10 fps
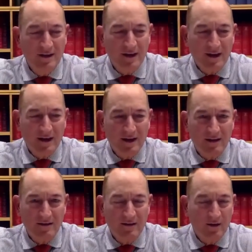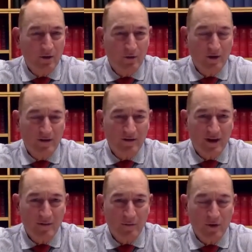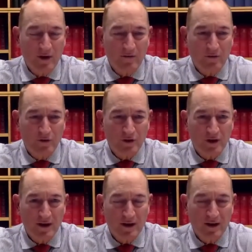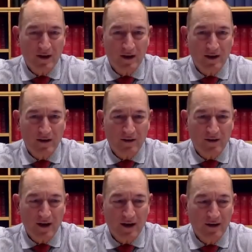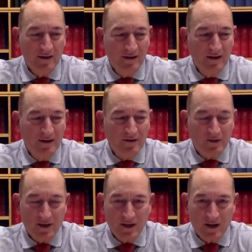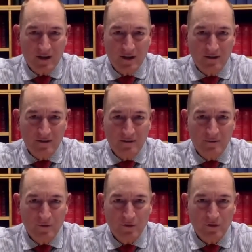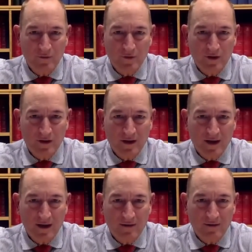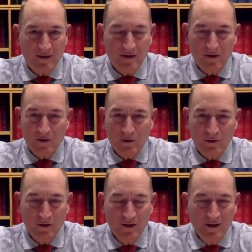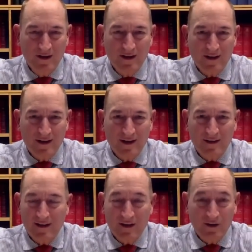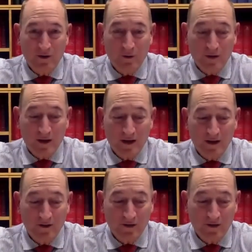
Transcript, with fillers: Uh, they all read the same book, unfortunately, and I know that there are secular Muslims, and uh, they're not all. Uh, they don't all want to kill us.